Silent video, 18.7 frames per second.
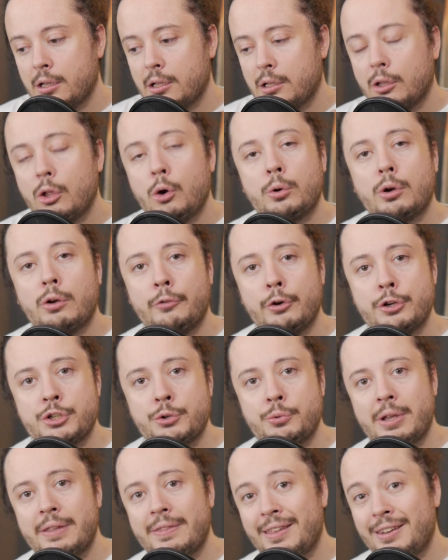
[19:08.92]
low conversion
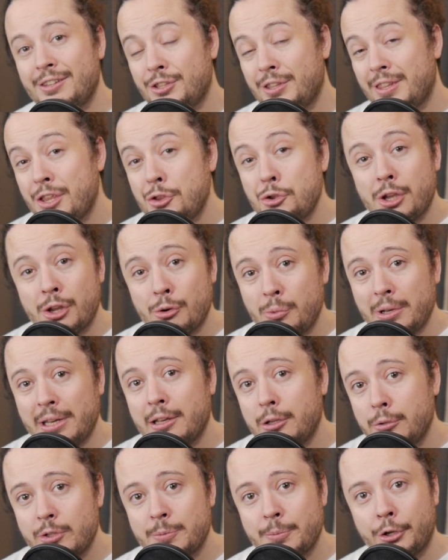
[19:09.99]
rate, then you can really
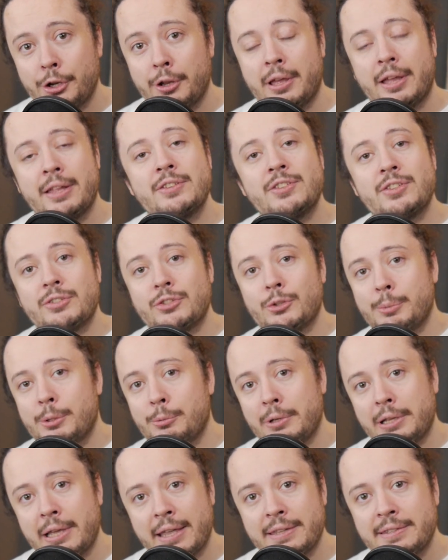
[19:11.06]
lose money on ads, so be
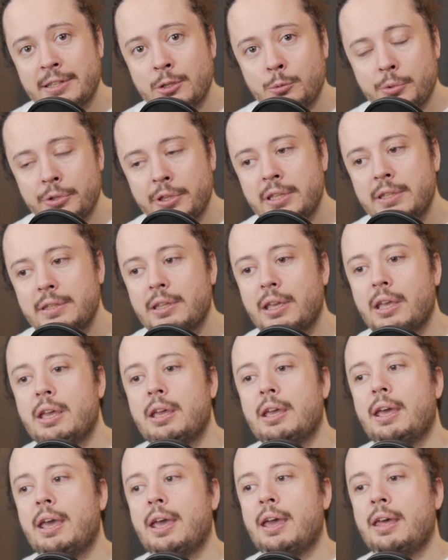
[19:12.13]
really hesitant with it.
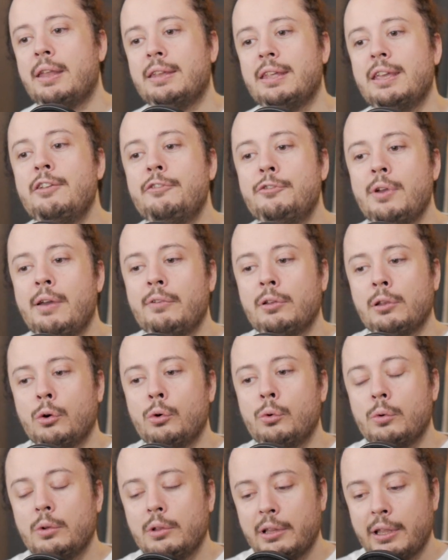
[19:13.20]
And if you have a
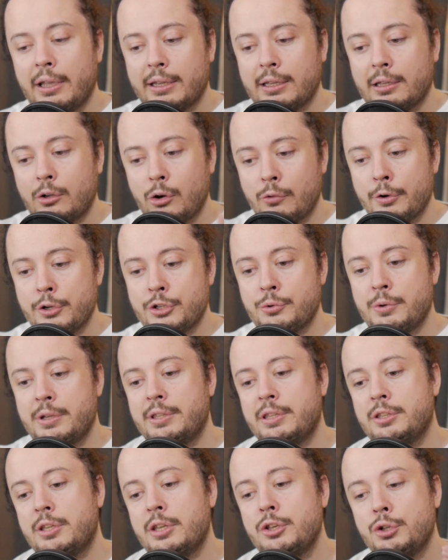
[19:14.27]
low conversion rate,
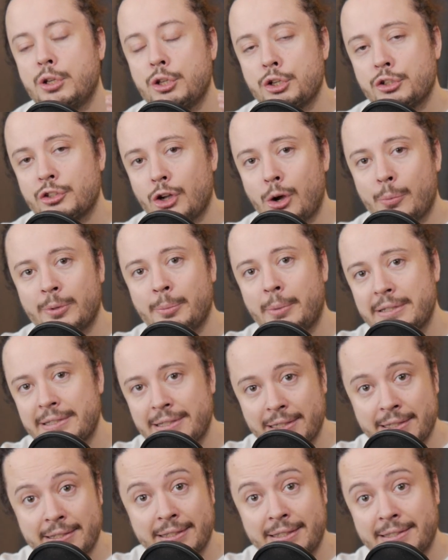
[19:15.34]
then you can just optimize the
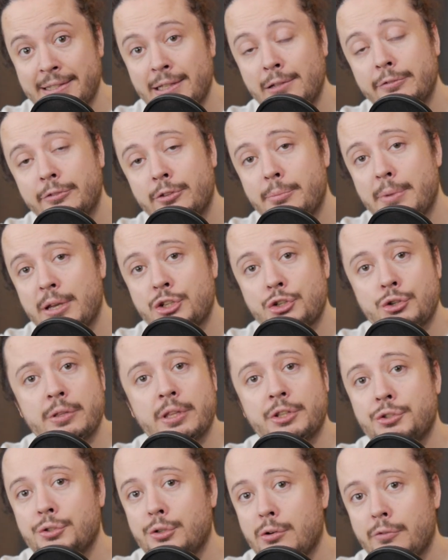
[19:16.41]
listing itself to make sure
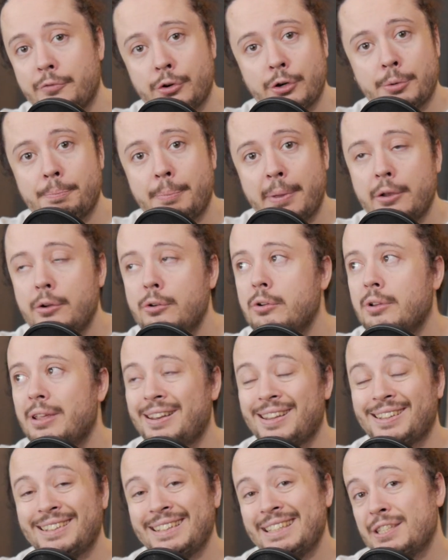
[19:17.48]
that you convert better and
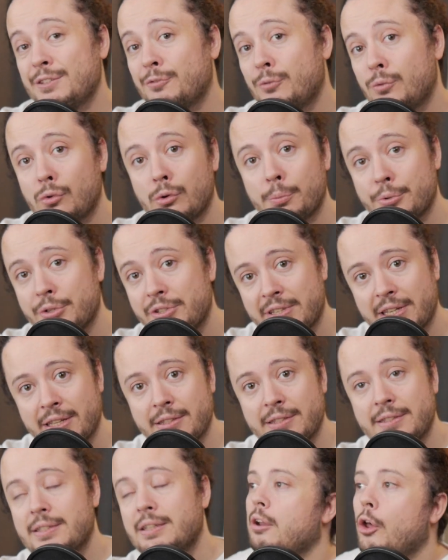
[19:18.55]
at least
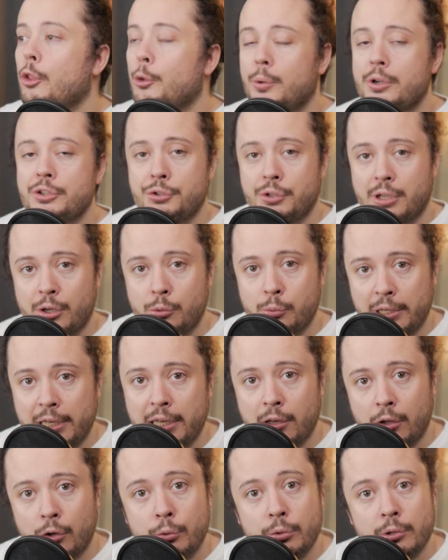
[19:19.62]
4%. Otherwise, you can really
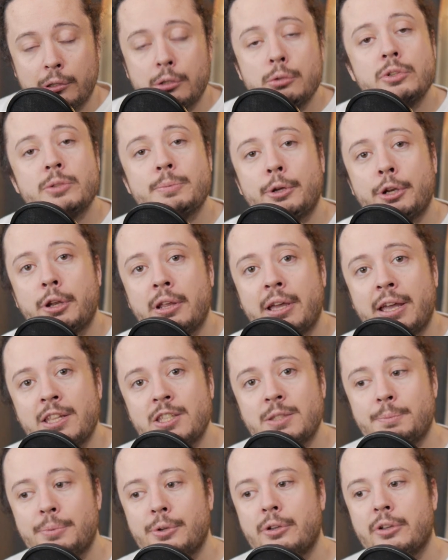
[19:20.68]
lose money on
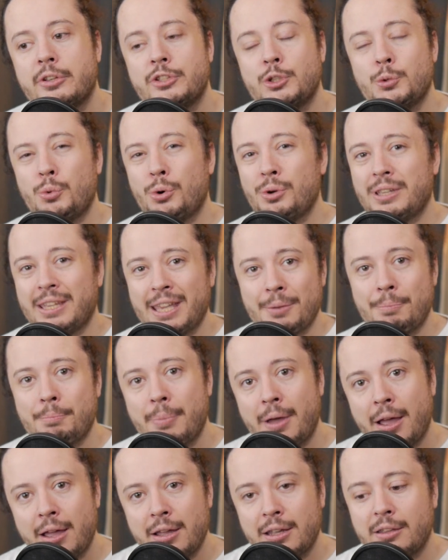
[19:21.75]
ads because you won't get
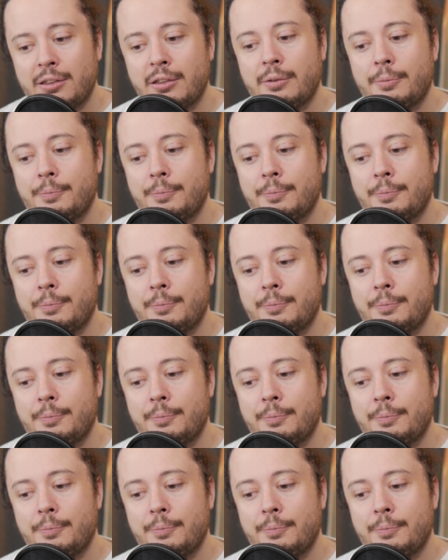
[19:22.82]
back